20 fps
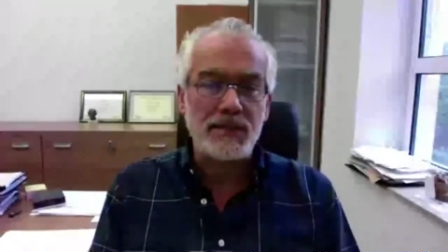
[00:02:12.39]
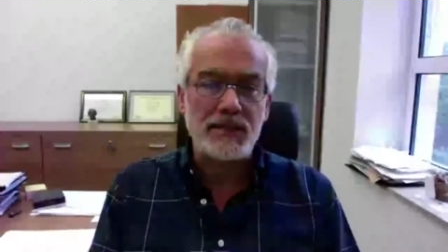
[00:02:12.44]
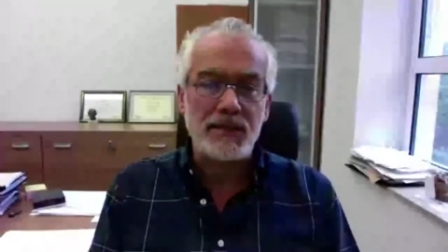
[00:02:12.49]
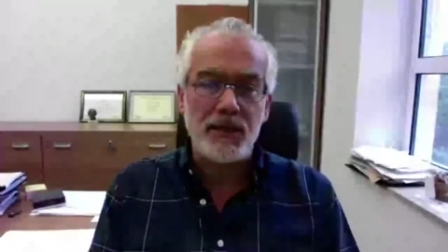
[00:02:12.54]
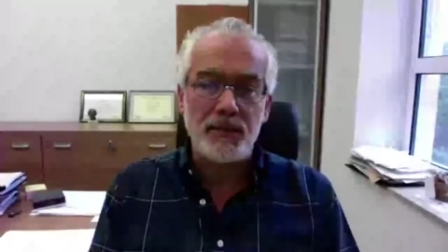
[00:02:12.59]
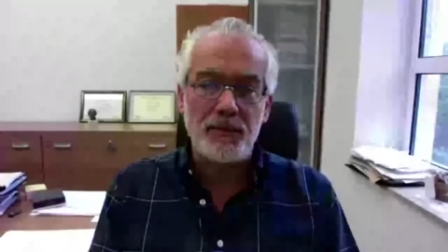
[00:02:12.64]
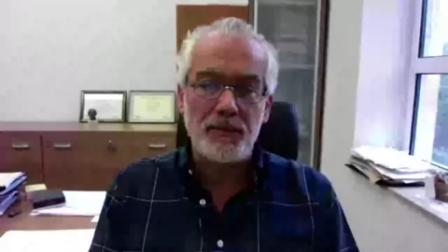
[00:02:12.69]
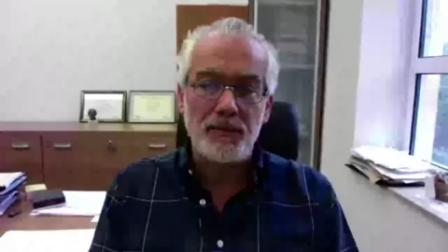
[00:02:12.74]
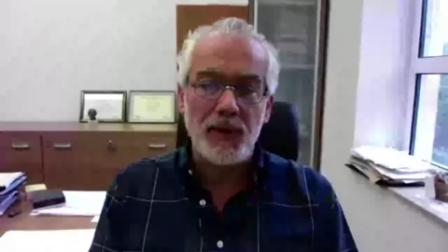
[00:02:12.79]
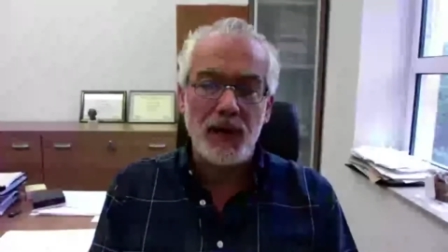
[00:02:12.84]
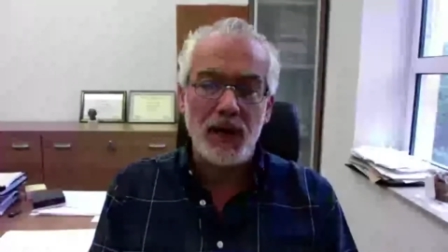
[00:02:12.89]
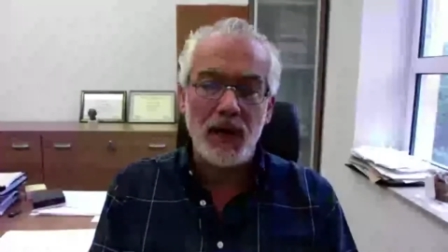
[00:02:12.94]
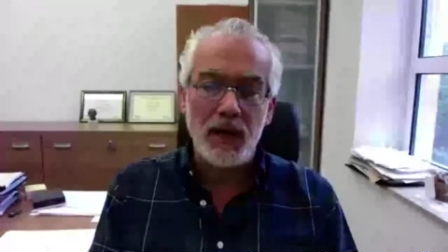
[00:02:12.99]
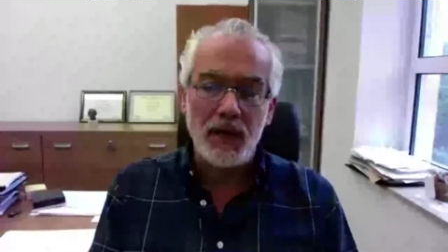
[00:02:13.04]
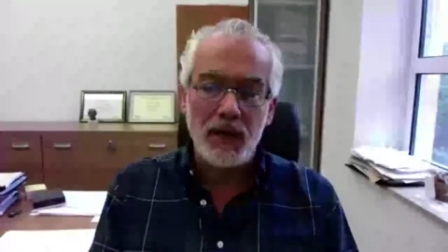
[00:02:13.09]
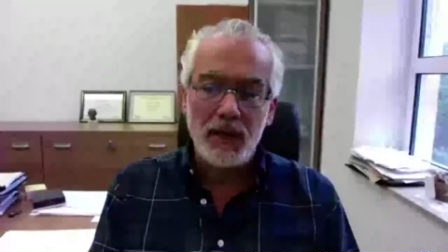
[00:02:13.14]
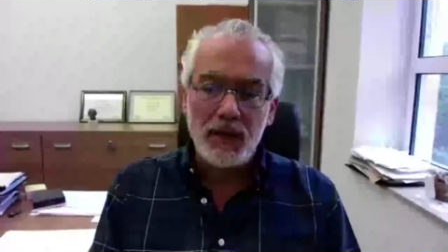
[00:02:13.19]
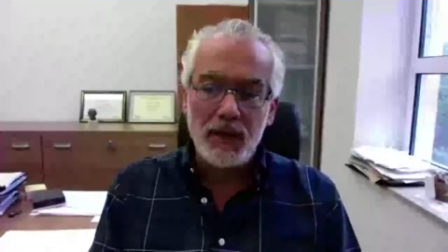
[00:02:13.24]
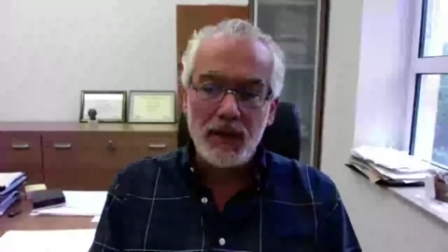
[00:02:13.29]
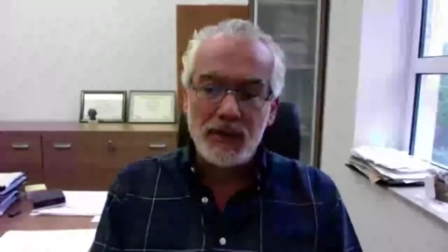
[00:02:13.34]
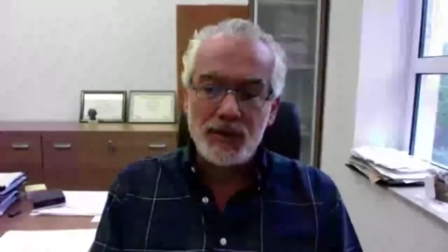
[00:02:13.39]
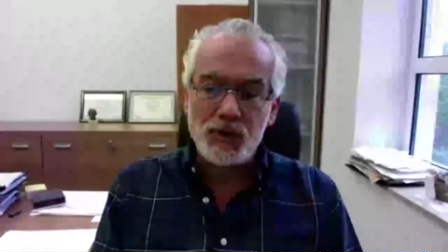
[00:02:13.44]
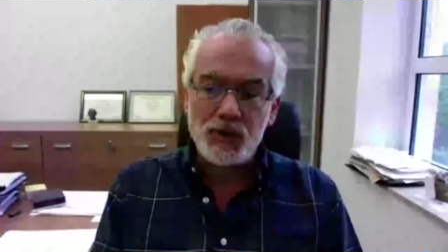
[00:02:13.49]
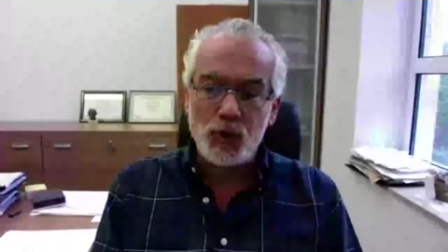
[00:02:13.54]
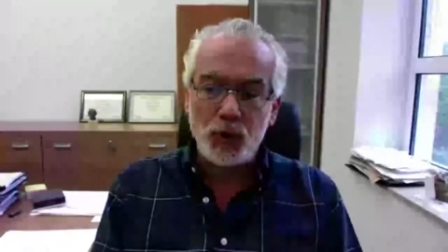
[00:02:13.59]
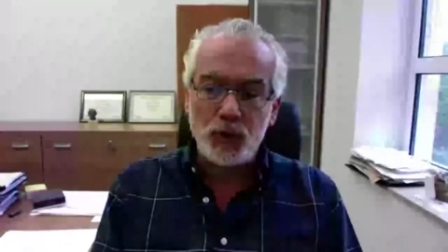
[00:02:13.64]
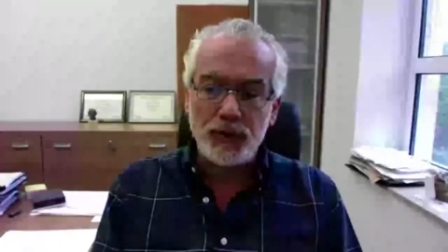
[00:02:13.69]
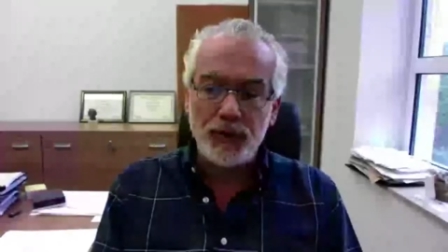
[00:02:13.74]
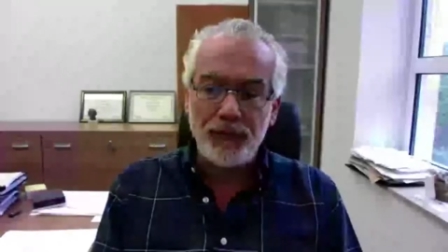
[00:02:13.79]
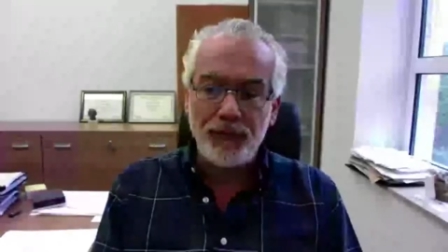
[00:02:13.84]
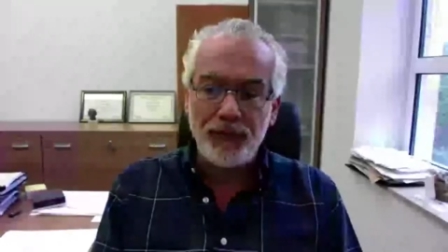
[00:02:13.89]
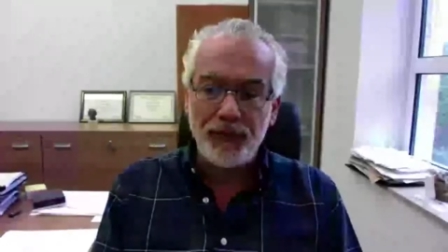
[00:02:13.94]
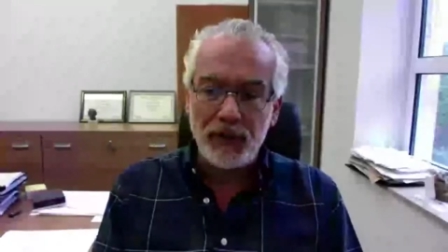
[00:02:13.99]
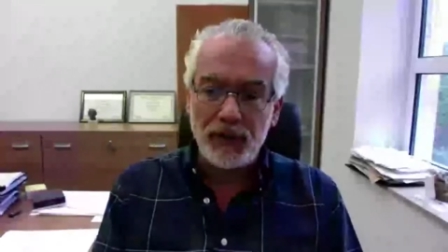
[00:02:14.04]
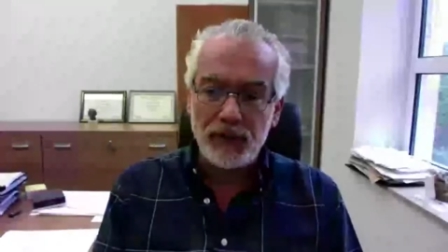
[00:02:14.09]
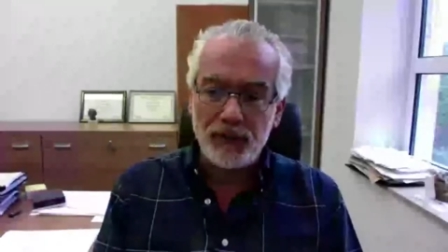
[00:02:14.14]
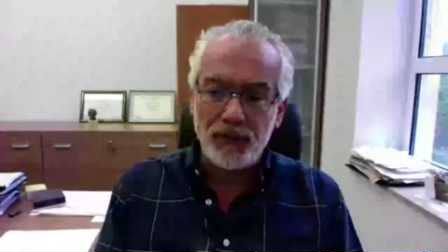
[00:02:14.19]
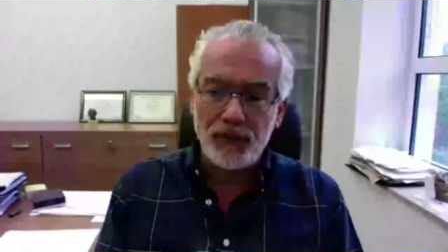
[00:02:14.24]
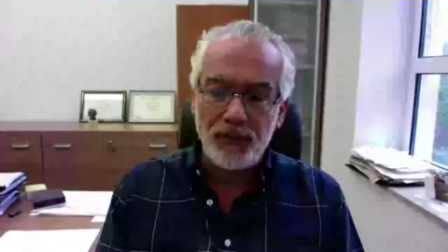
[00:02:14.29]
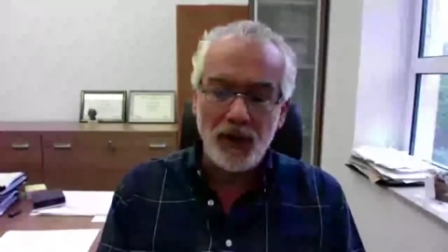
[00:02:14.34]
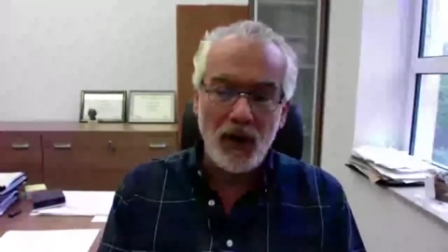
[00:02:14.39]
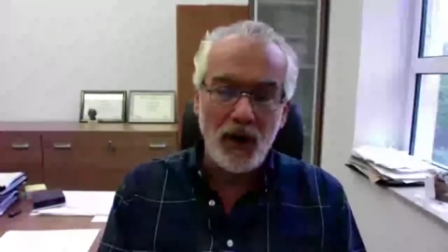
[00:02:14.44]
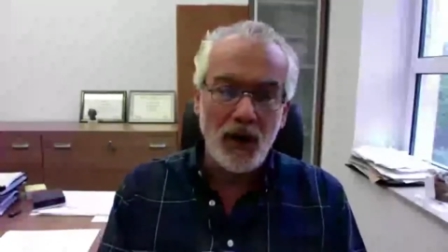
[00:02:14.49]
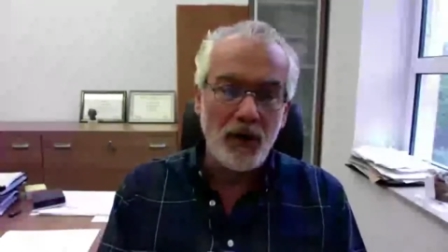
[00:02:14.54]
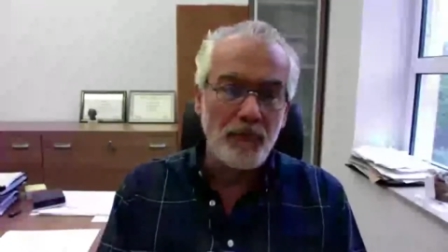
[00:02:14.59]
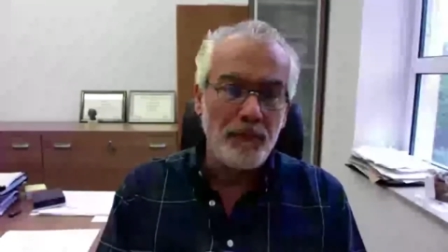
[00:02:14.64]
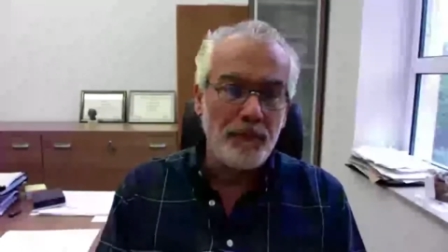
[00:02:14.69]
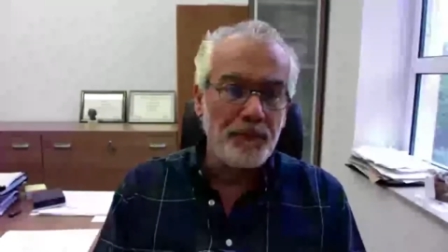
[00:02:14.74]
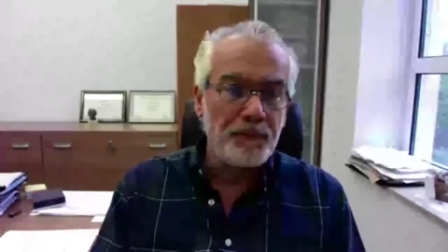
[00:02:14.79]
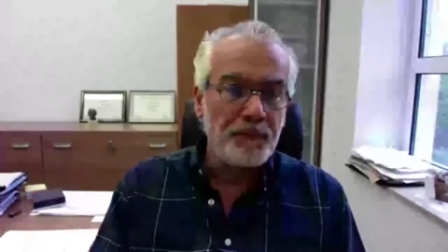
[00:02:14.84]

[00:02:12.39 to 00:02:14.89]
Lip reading: them so different from